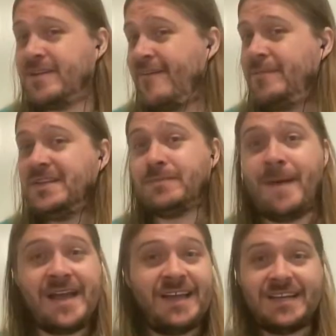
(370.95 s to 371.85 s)
giving these
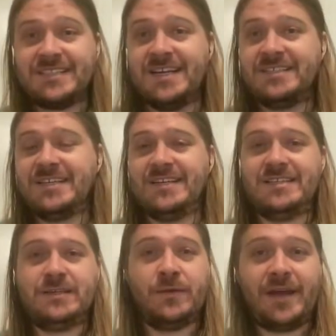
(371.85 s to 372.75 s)
mega
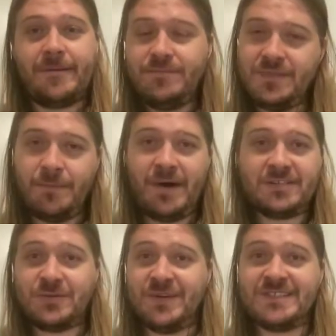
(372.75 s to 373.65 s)
extensions, like the
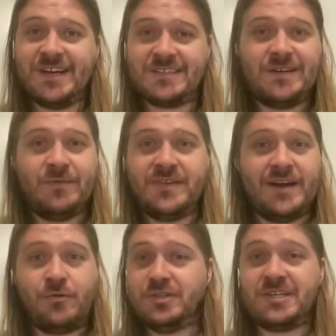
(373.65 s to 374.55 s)
Boston Red Sox did with
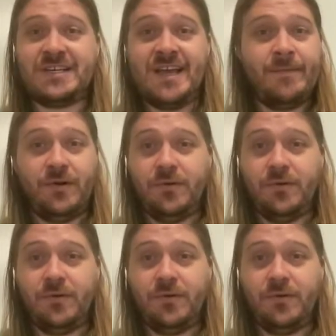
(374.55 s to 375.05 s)
Christian Campbell,